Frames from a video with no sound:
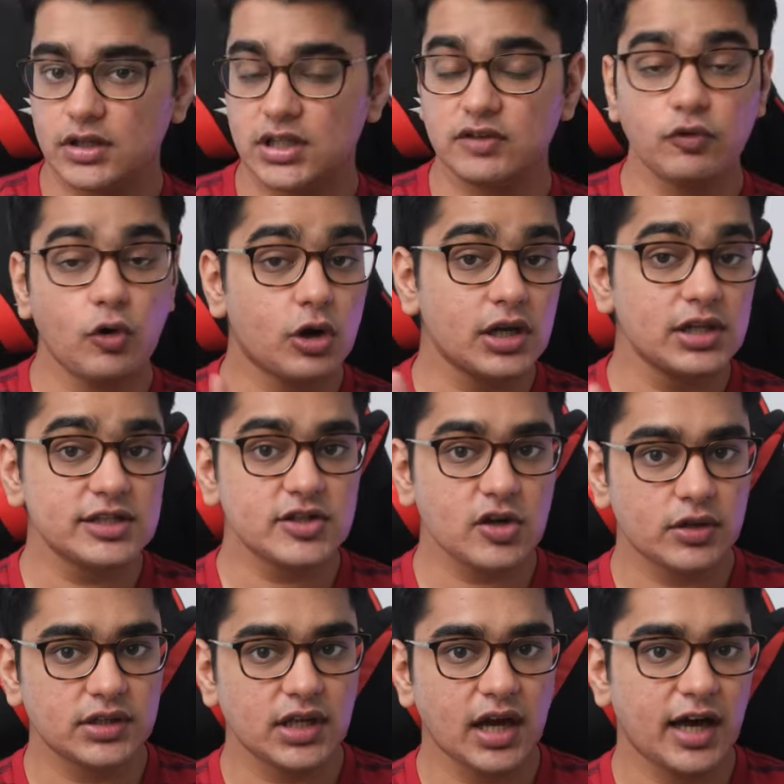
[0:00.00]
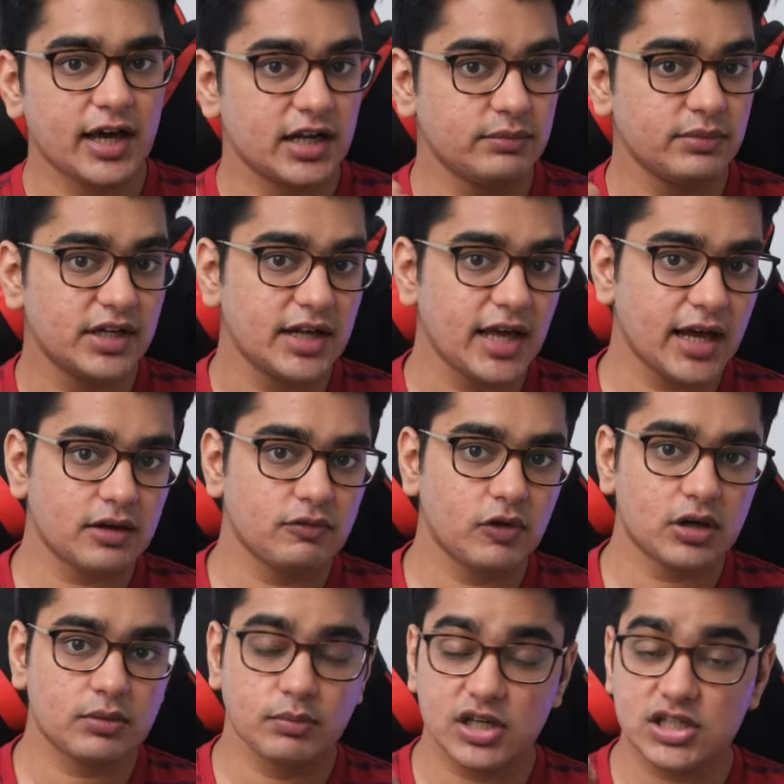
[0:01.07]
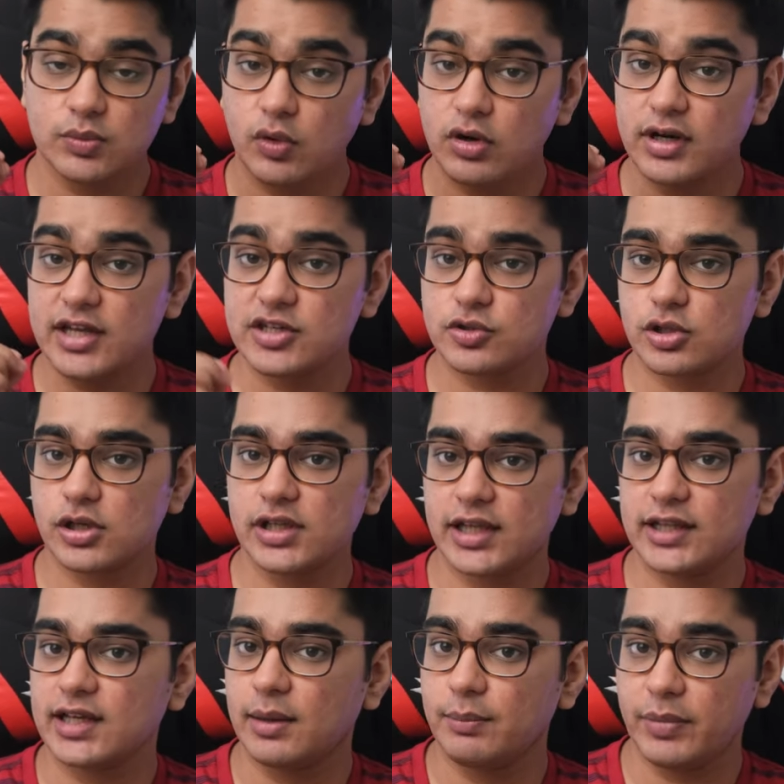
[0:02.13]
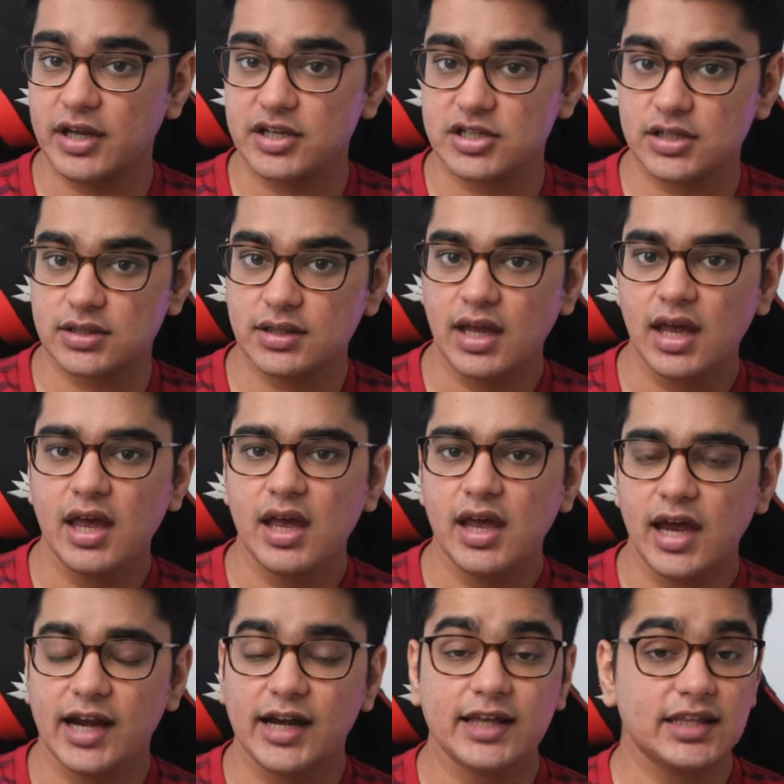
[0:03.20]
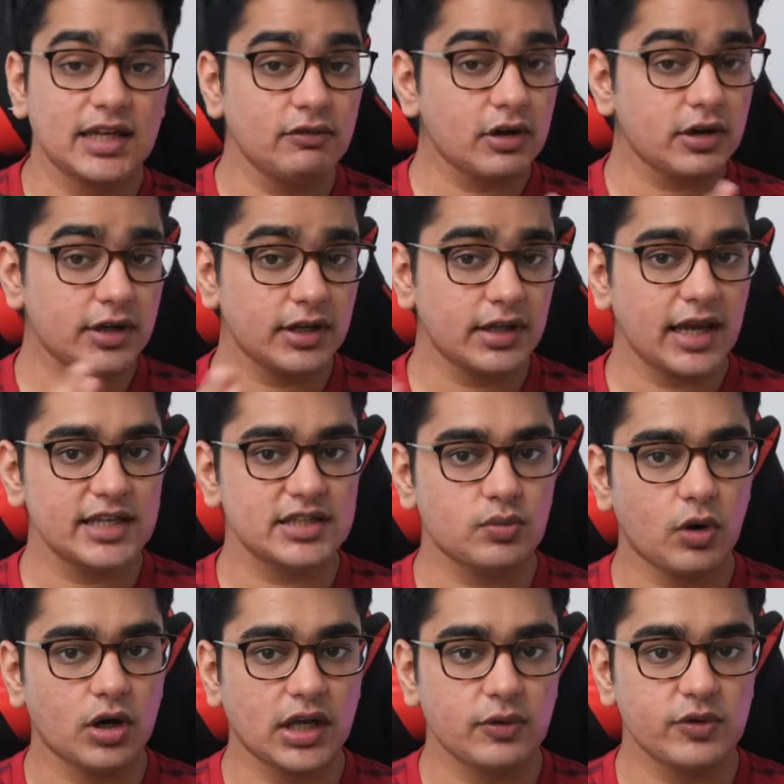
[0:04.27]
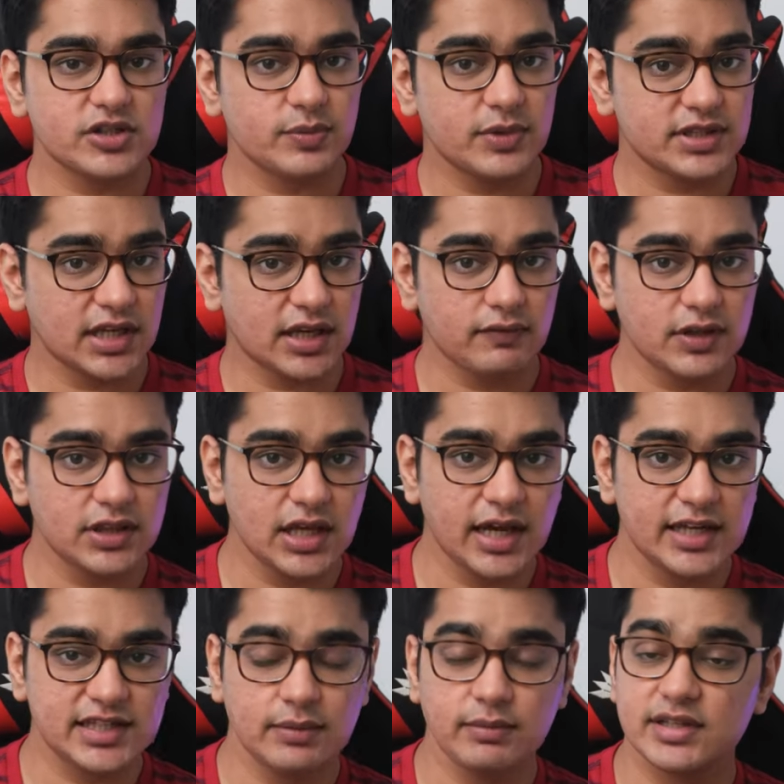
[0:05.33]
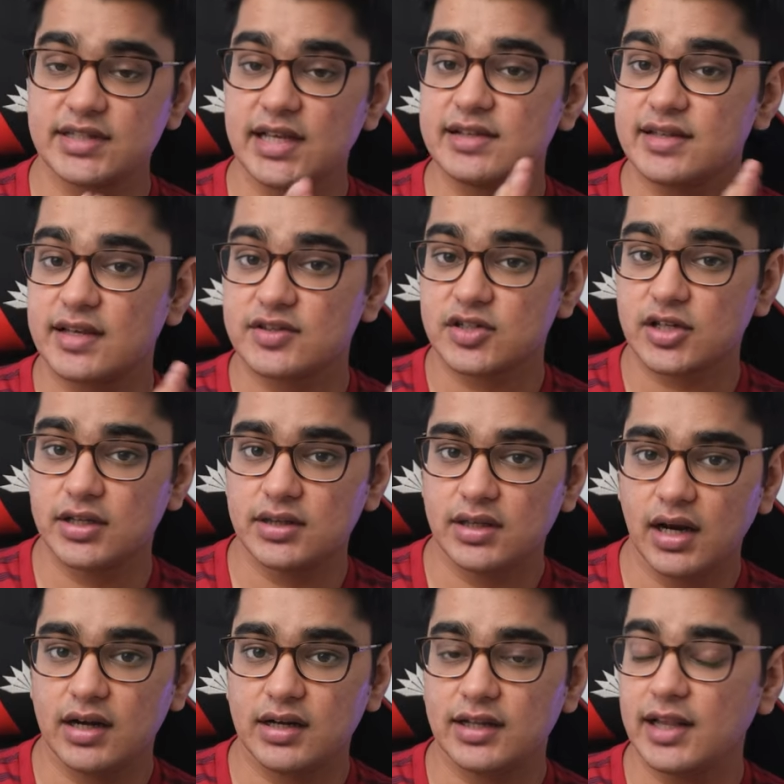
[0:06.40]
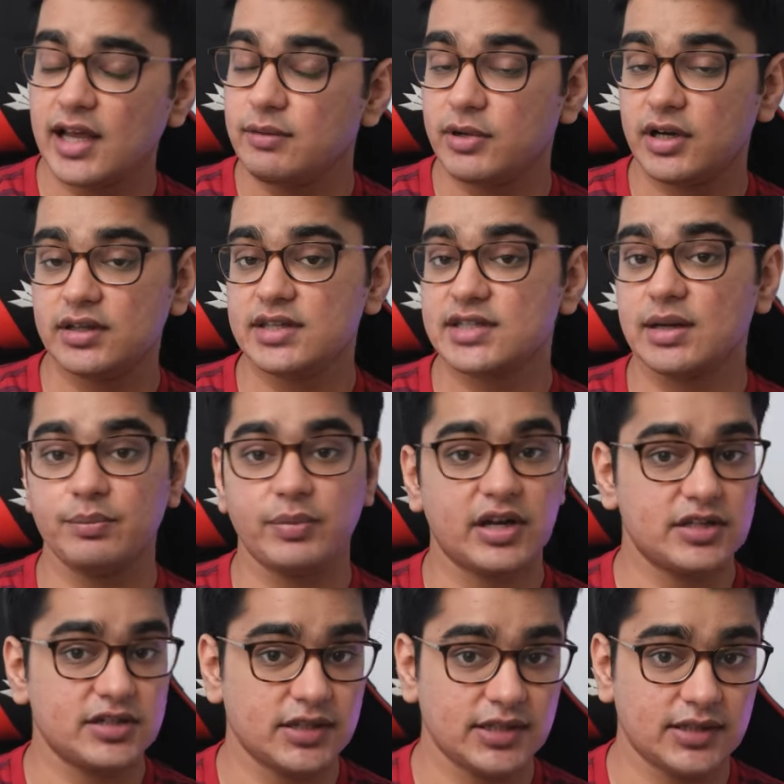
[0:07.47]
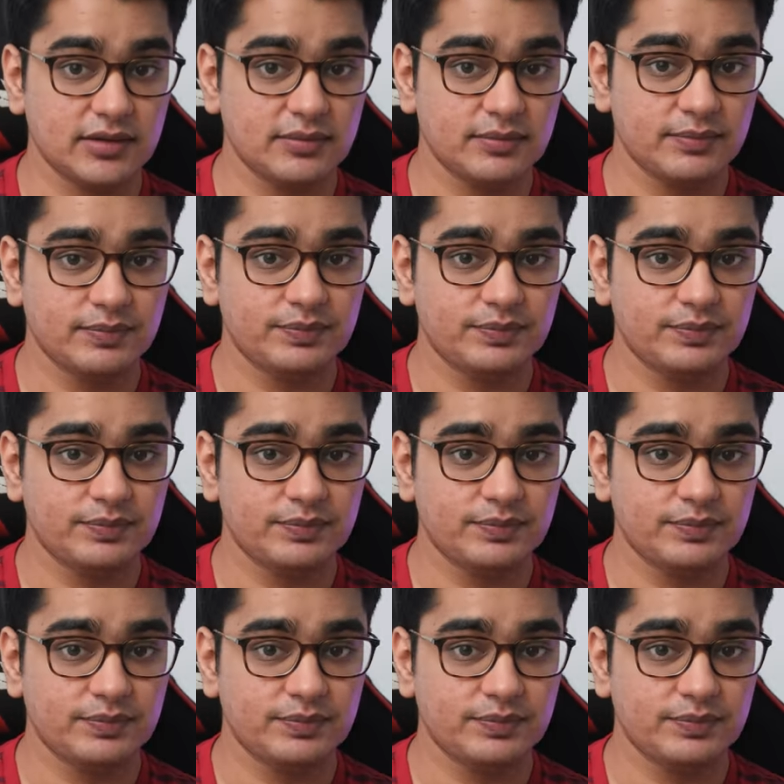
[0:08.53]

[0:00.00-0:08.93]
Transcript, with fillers: The vocals on the RME DAC were much more natural in comparison and I never realized what I was missing with the SMSL Sanskrit until I made this comparison.